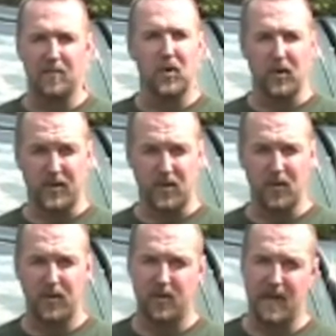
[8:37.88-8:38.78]
pull a
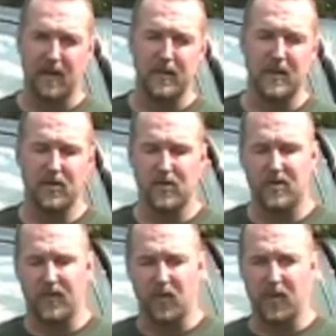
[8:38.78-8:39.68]
tooth that'll be
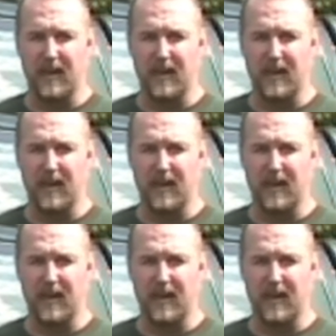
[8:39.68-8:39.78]
used for the